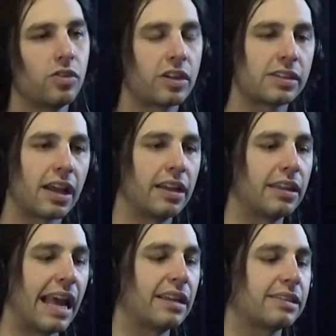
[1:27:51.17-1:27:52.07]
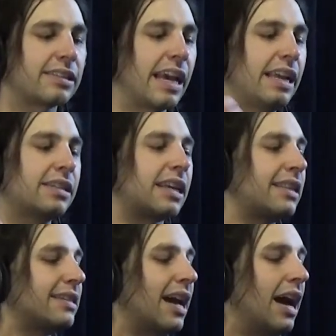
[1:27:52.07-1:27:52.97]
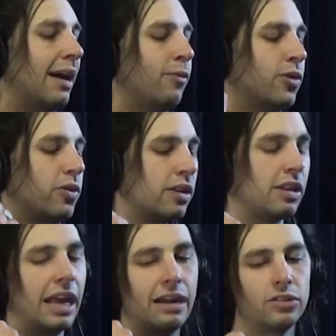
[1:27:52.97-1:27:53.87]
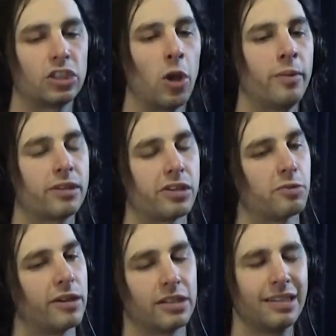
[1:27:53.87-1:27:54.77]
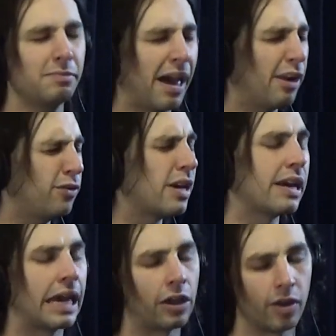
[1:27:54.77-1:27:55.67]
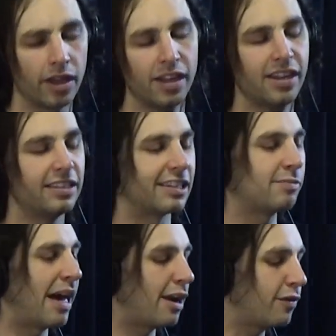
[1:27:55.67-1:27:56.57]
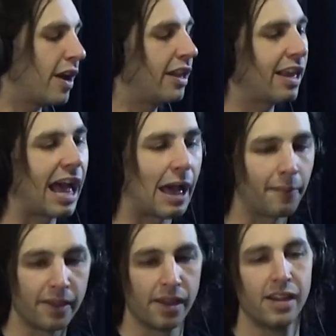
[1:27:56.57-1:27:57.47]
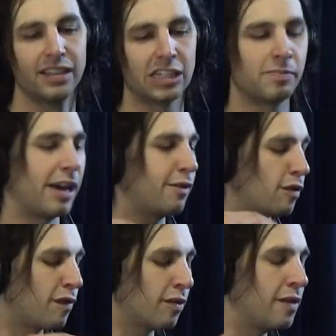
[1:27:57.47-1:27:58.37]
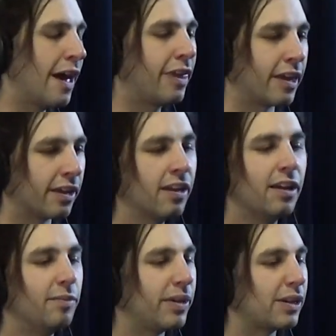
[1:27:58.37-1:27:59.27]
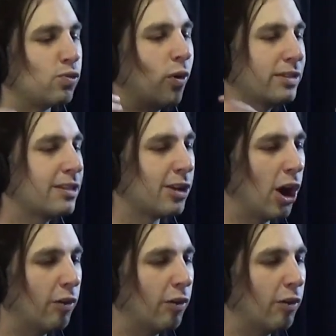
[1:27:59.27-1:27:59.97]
dude, because that skating is like the time when you can let out so much expression. Doesn't matter if you get angry. Doesn't matter if you're hella happy. Doesn't matter if you feel nothing. Because once